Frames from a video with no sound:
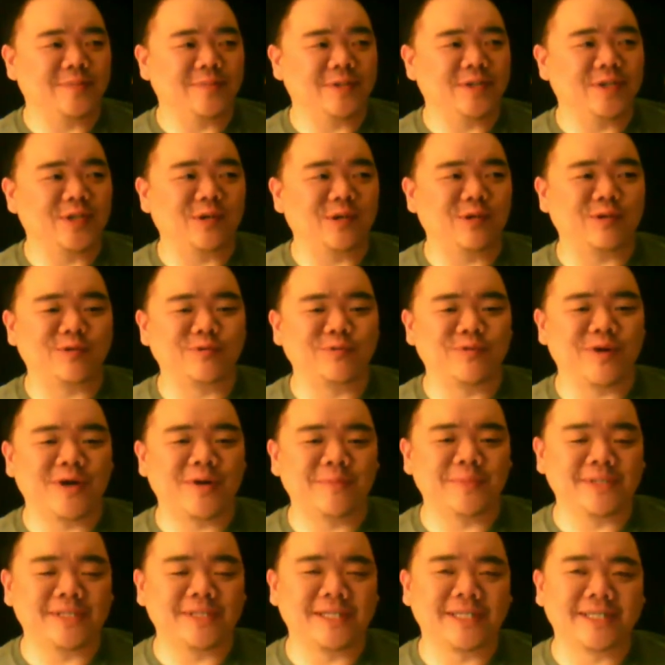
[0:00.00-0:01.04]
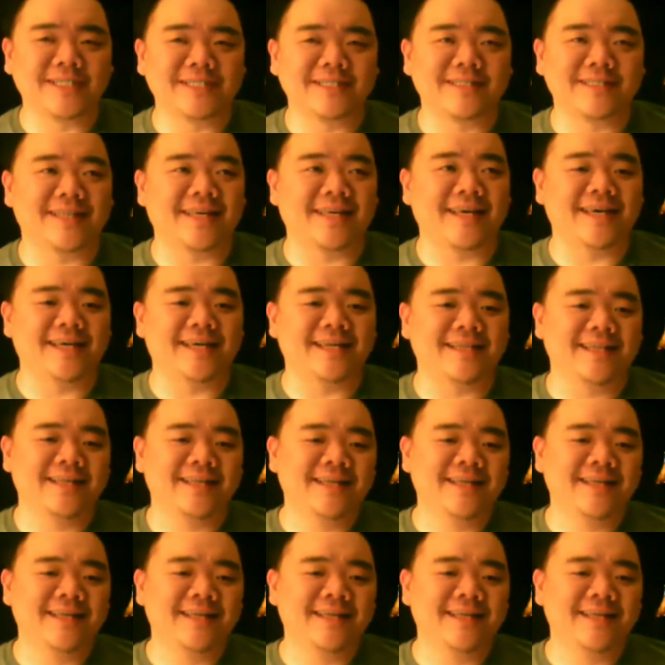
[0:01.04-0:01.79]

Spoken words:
But there were rumblings that